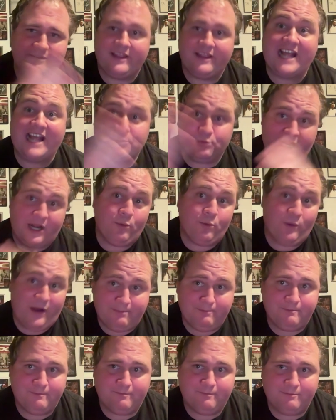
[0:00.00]
that's when I
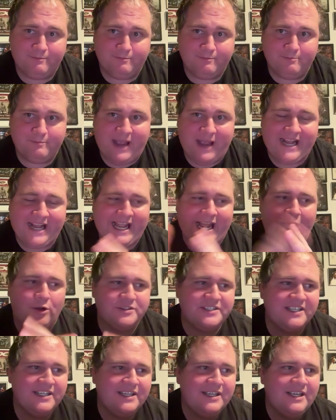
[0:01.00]
went back
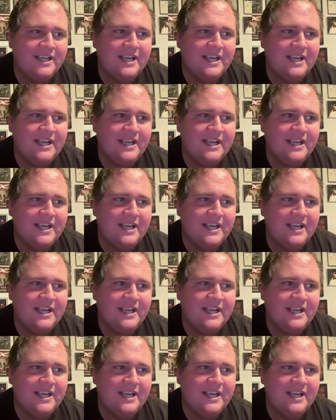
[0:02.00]
out.